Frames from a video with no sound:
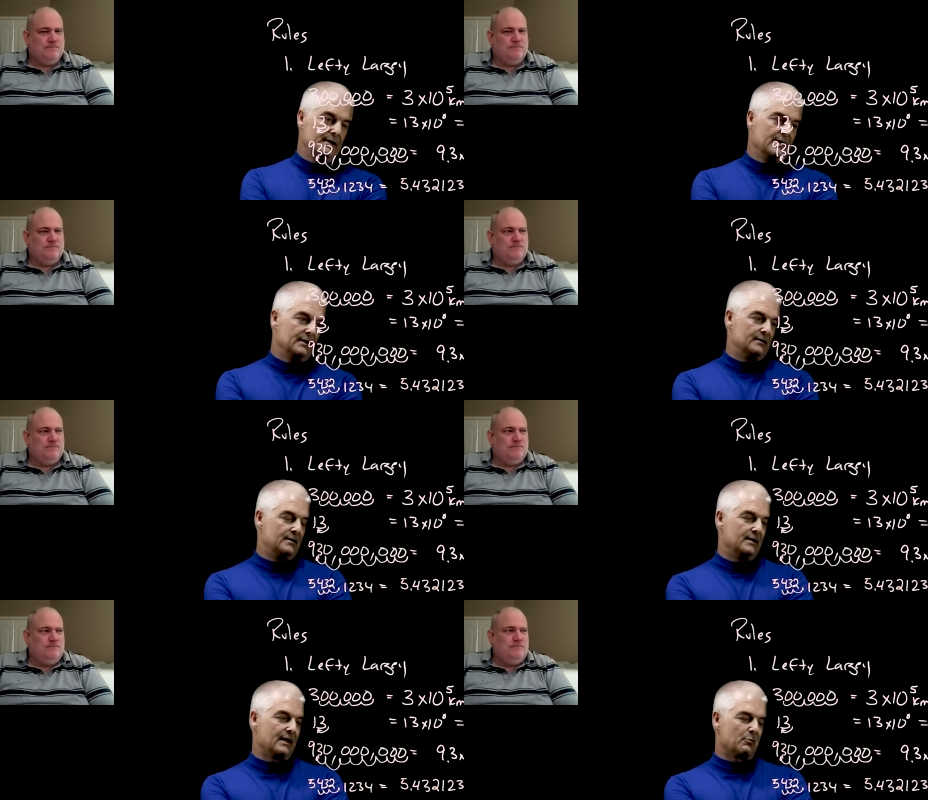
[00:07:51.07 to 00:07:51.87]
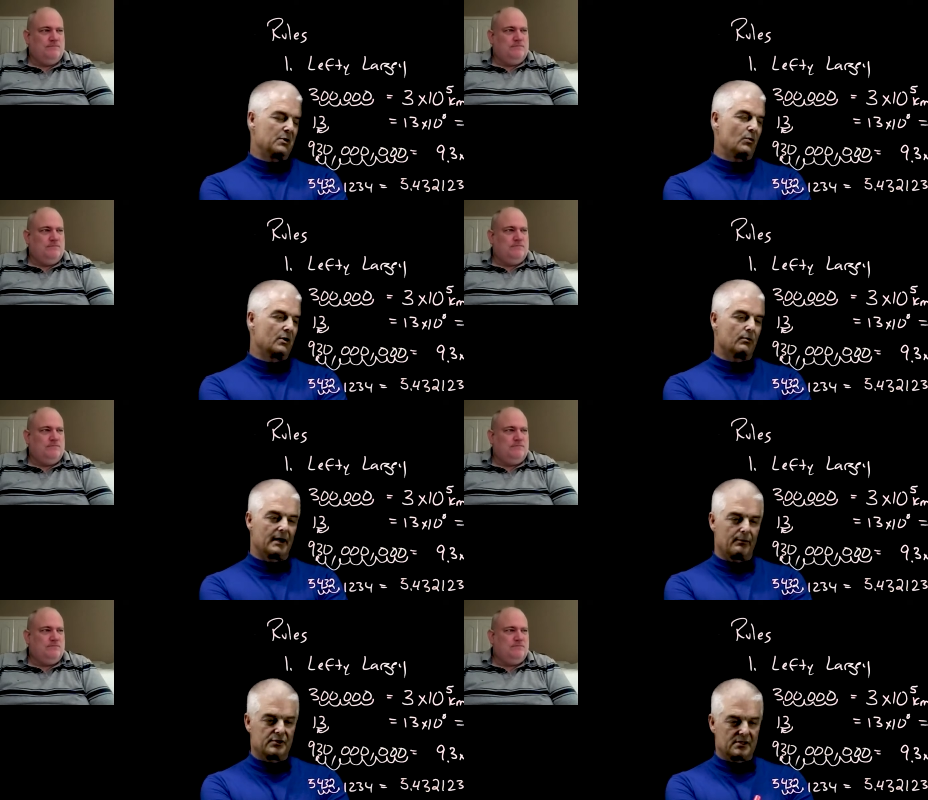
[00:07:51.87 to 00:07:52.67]
Speaker 1: Yeah, that would be a weird
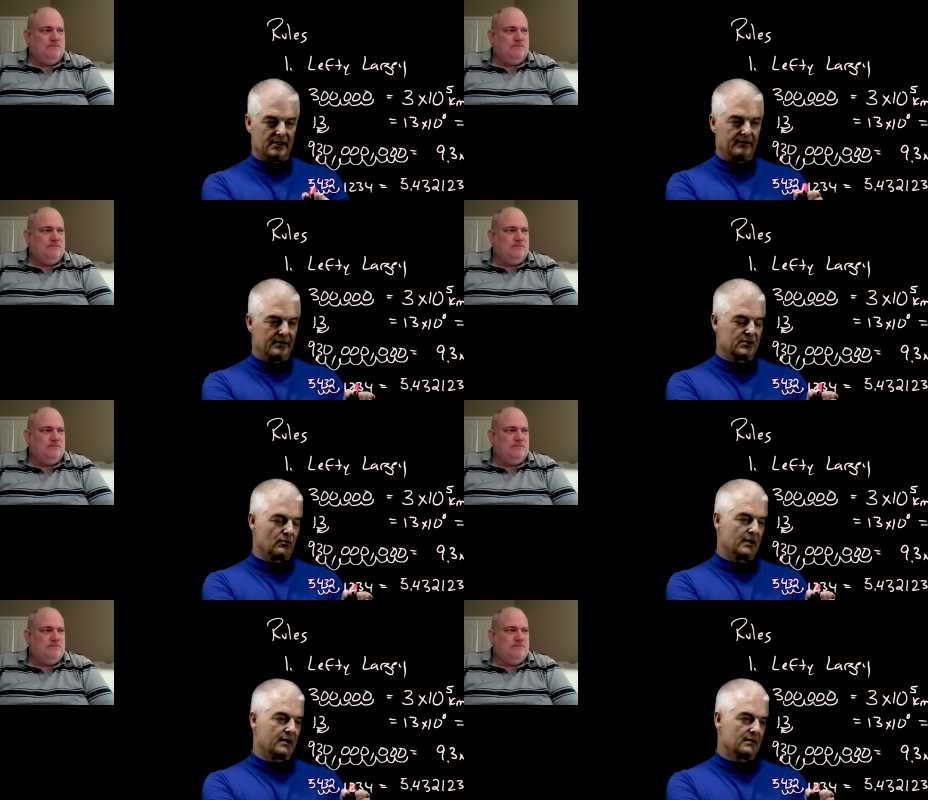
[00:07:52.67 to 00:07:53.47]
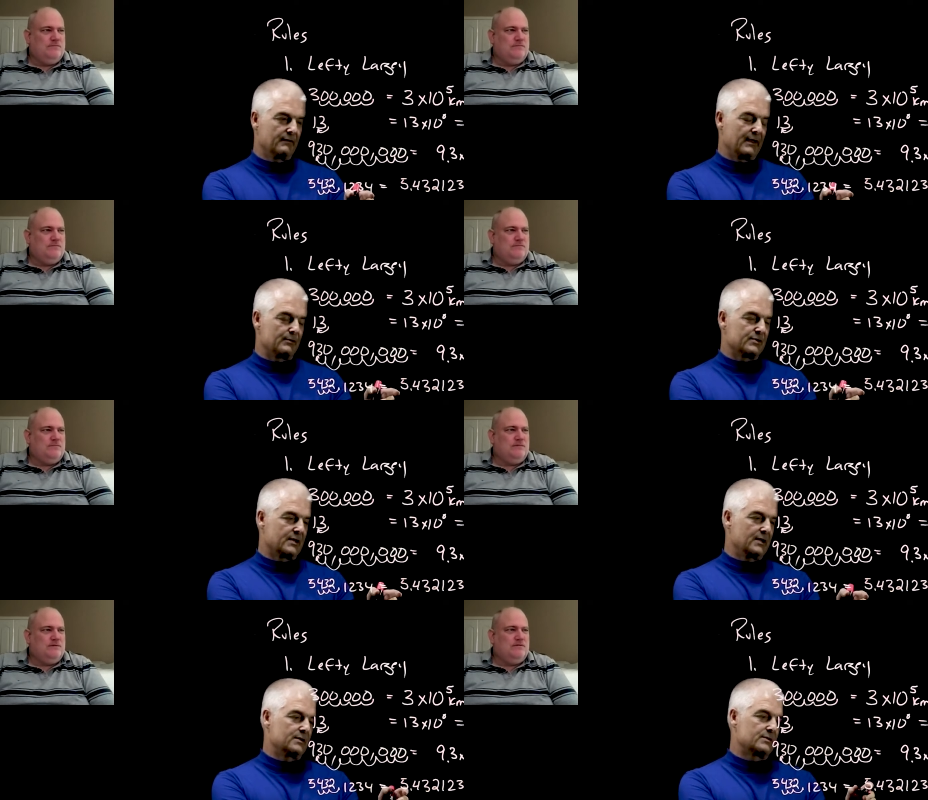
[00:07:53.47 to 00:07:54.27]
one. I would just leave it this way if that was
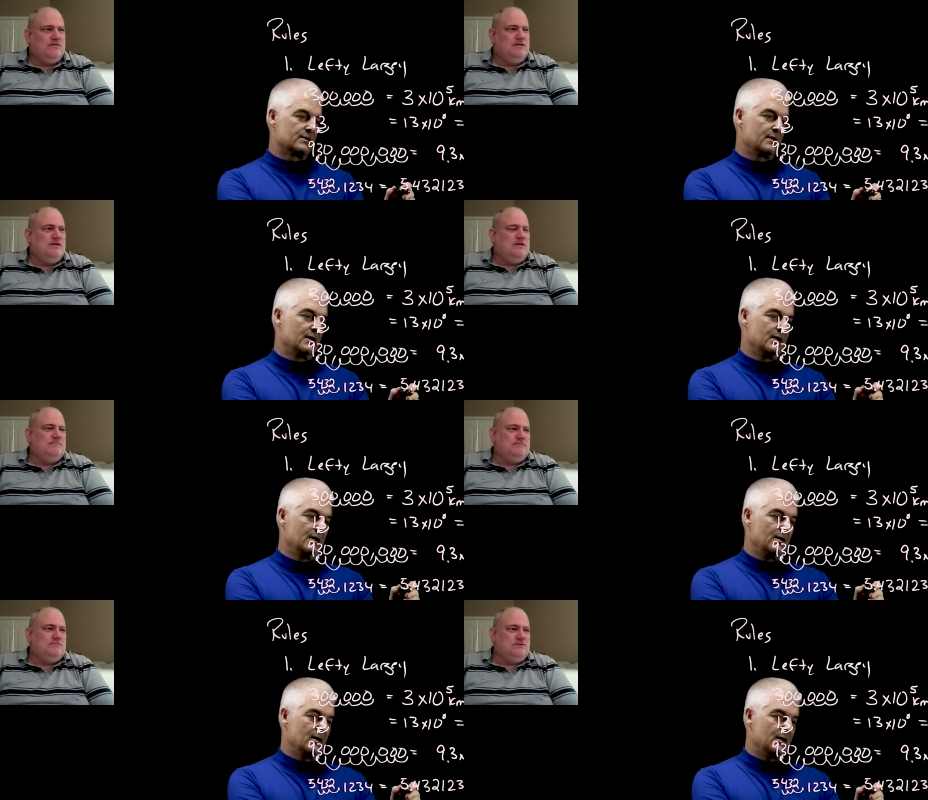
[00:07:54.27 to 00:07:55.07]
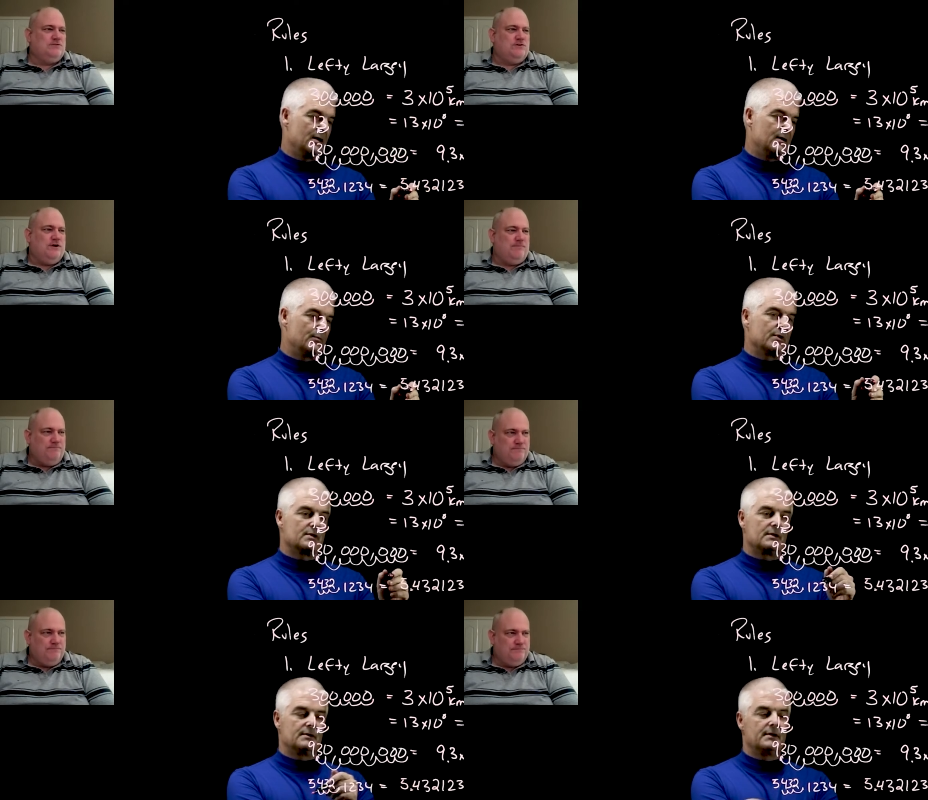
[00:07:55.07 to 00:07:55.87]
the case. Uh,
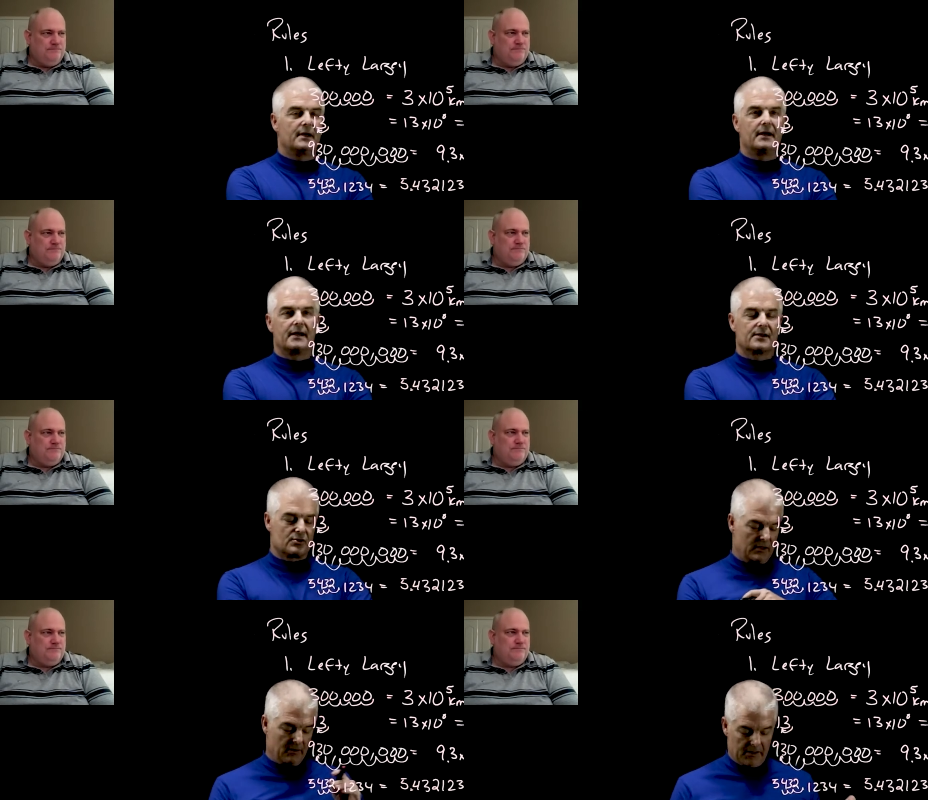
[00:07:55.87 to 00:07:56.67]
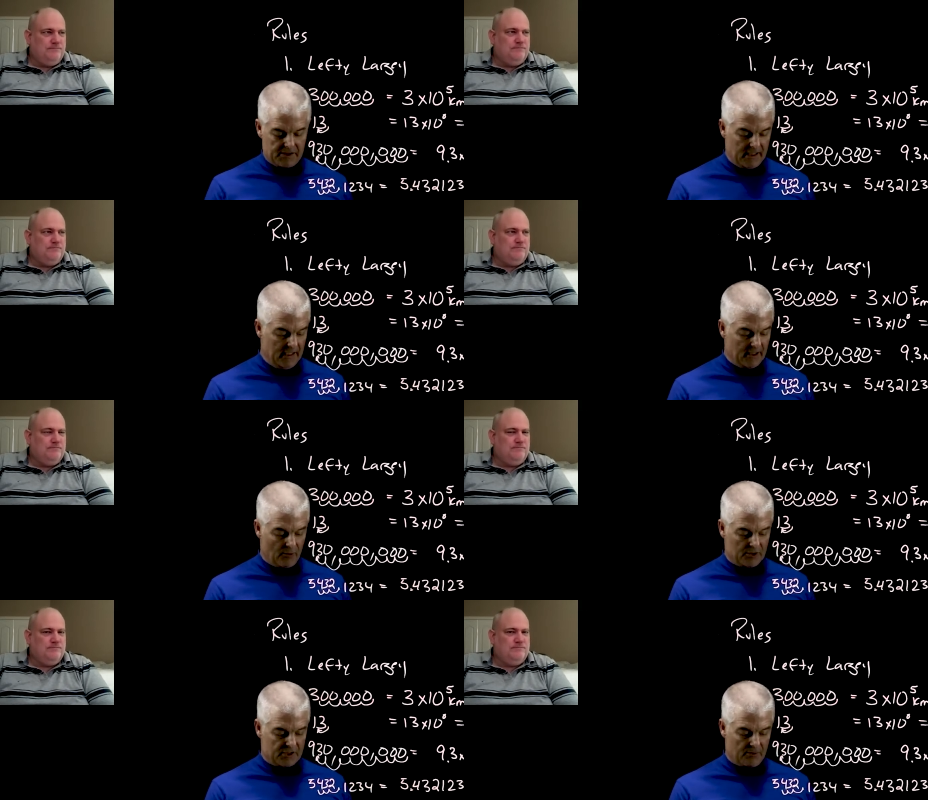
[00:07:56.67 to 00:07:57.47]
but yeah, yeah. So anyways, any
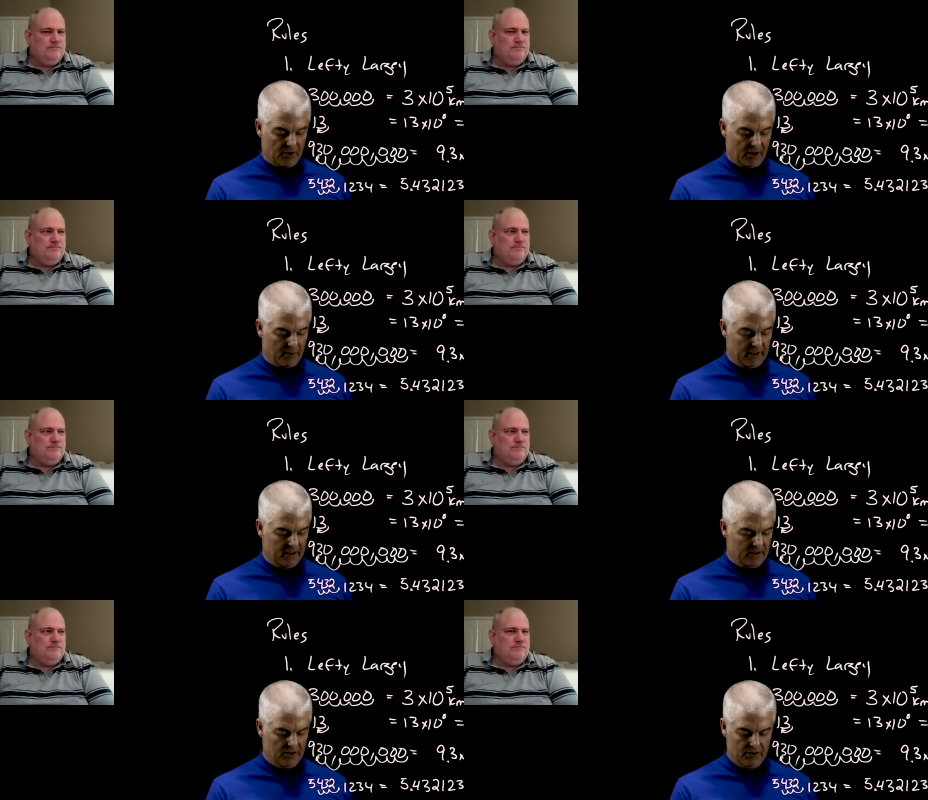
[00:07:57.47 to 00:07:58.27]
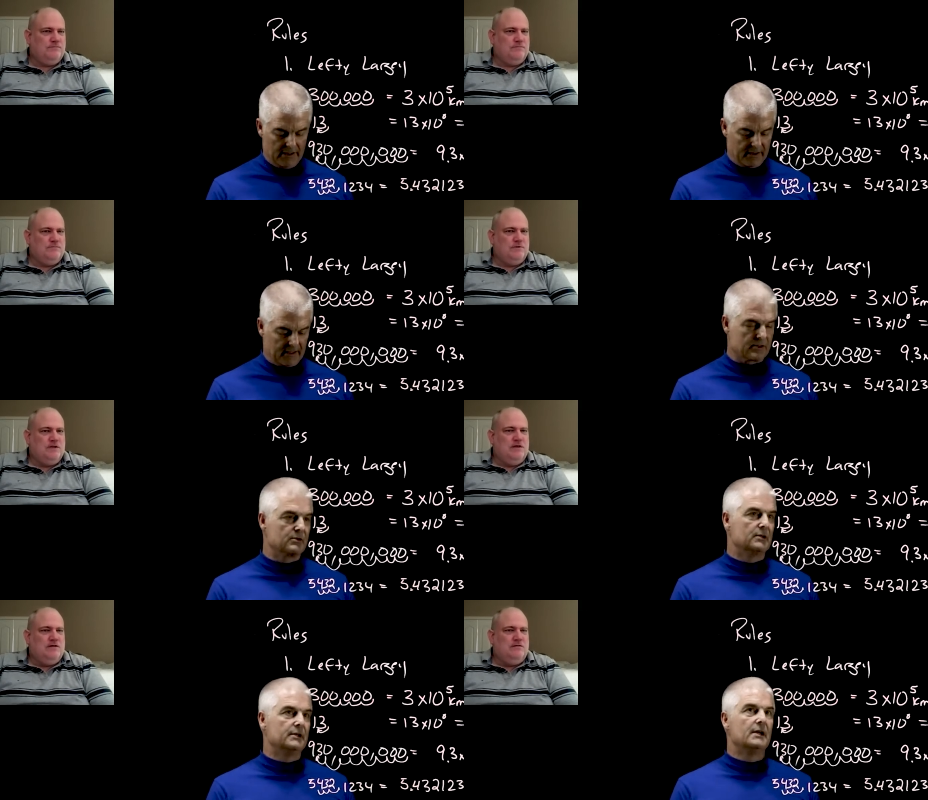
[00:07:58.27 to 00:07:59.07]
other ones that we think we need to do? I think that's
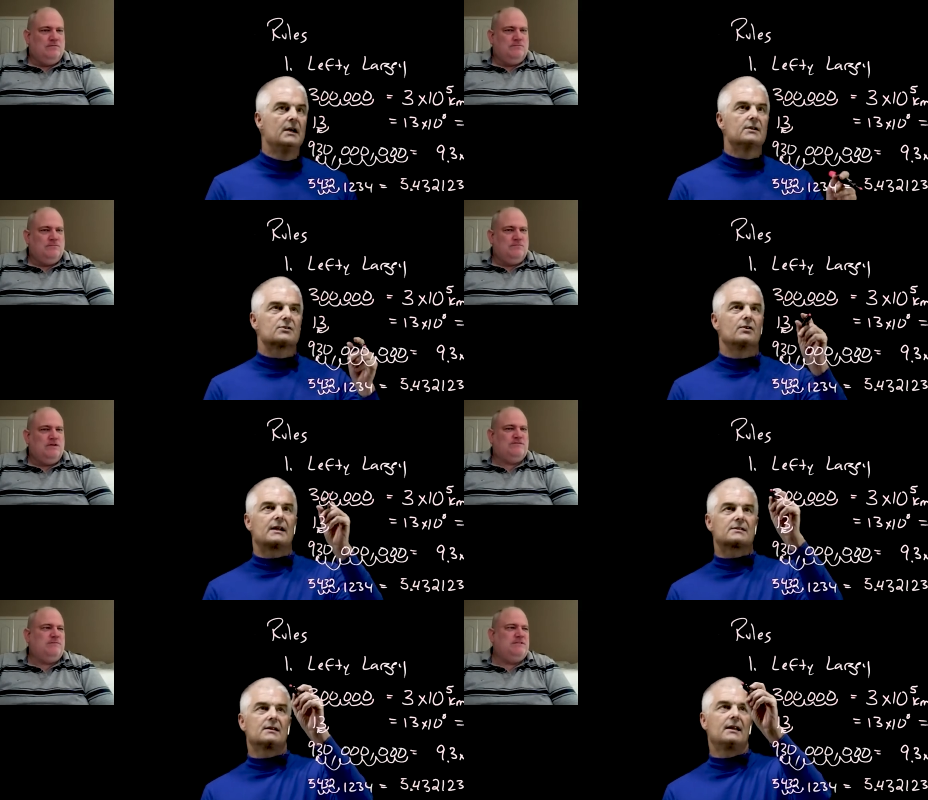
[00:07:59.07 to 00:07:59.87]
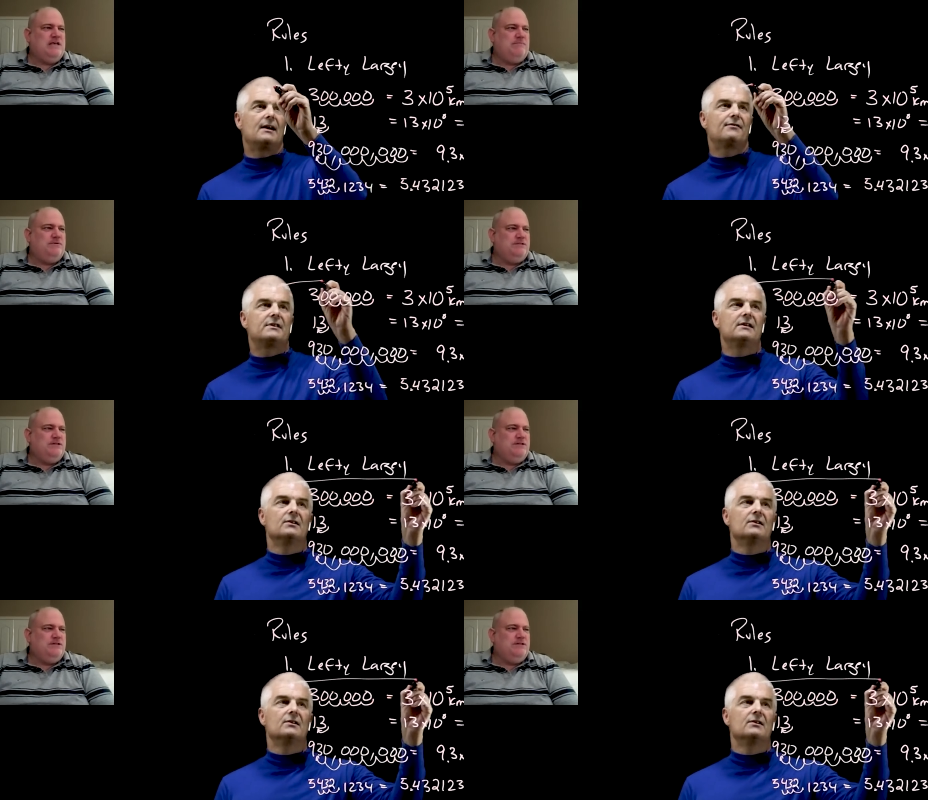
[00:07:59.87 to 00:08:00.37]
good. So that's lefty